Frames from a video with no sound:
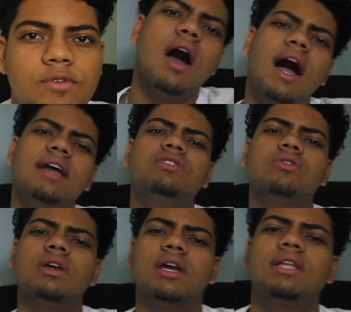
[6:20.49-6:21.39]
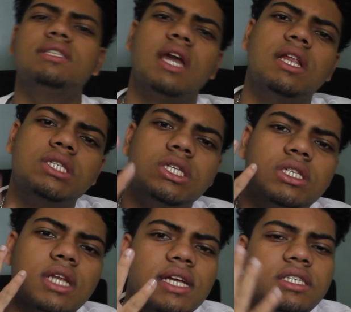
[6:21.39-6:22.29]
Alright, so yeah, let's get into
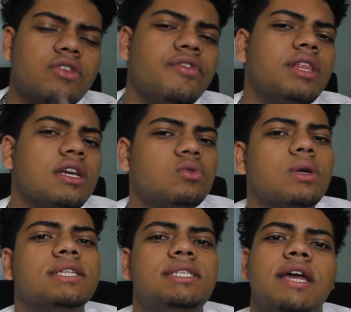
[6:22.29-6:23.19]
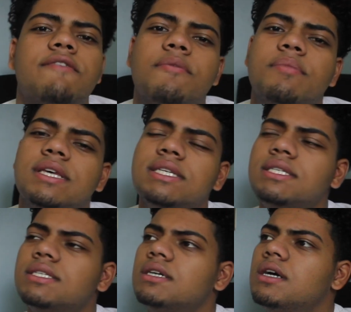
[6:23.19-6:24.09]
today's 3 things we can take from
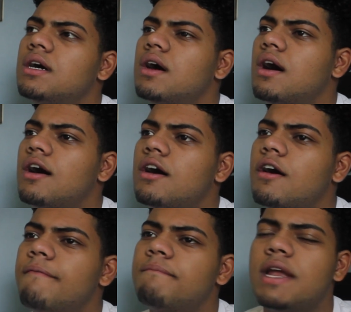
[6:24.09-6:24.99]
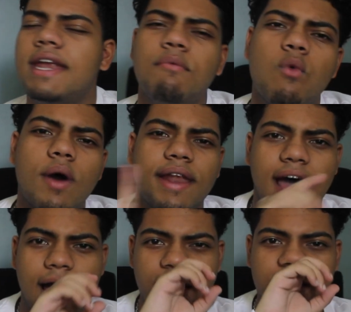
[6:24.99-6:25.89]
this. Number 1,
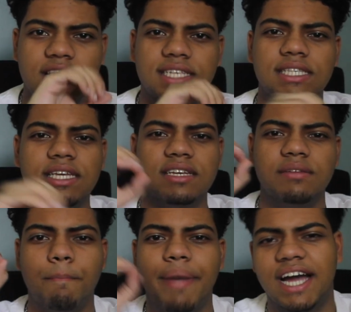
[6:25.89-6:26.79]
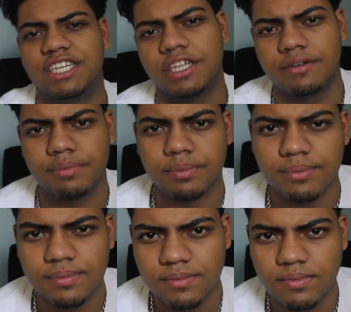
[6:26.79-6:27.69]
I listed passion.
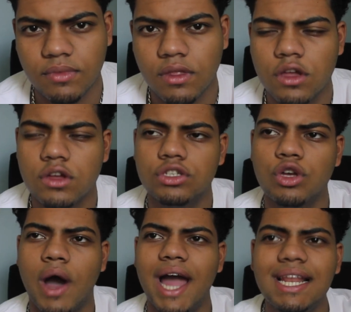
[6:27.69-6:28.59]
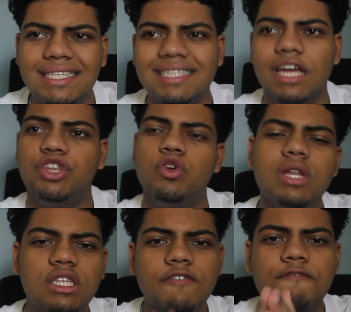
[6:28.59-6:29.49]
So I listed that you
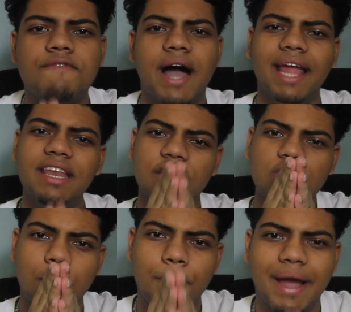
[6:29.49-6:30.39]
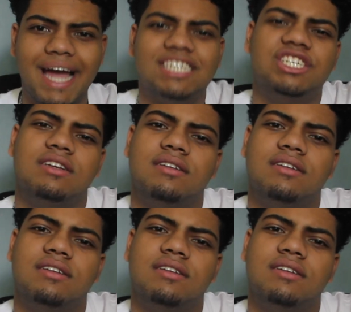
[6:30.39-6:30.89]
need to find your passion.